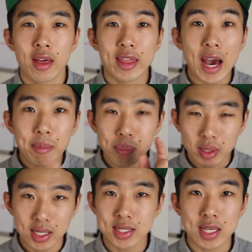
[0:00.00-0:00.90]
That
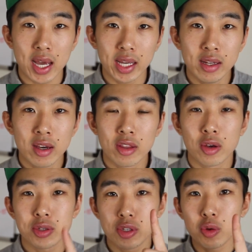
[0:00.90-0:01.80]
plus sign,
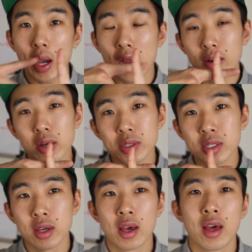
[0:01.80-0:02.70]
those two arrows,